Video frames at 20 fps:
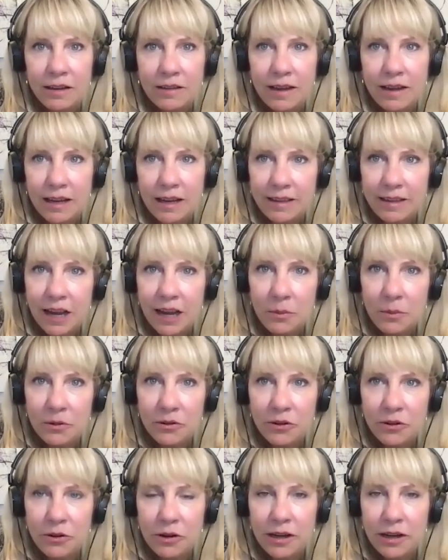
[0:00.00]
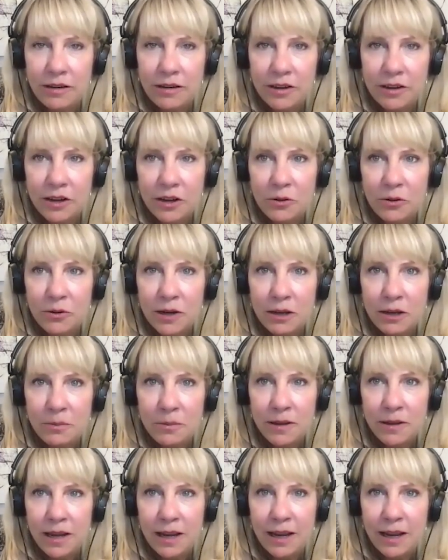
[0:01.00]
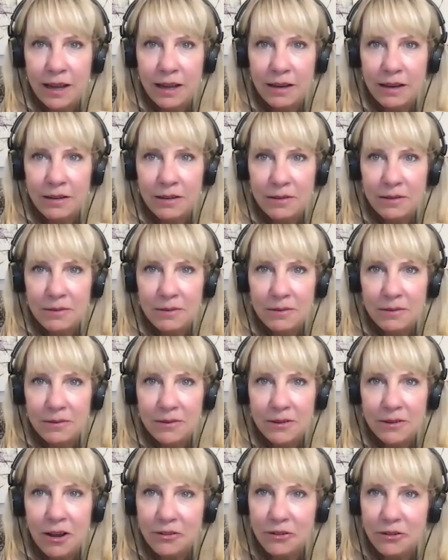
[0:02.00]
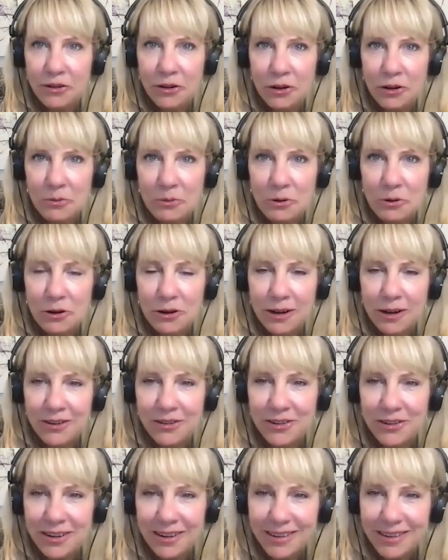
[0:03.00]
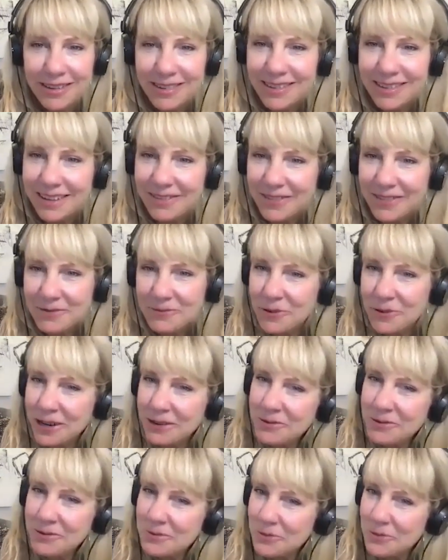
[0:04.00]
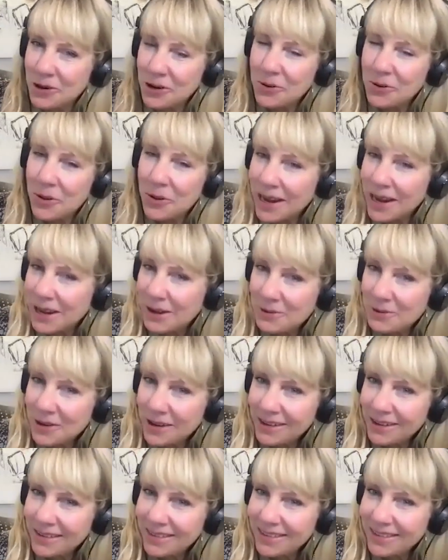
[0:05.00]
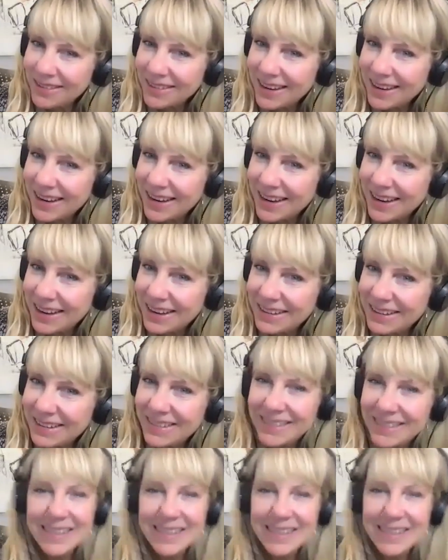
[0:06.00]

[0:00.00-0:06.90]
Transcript: take the opportunity to go up and talk to her more because she is definitely one of the more quiet ones. And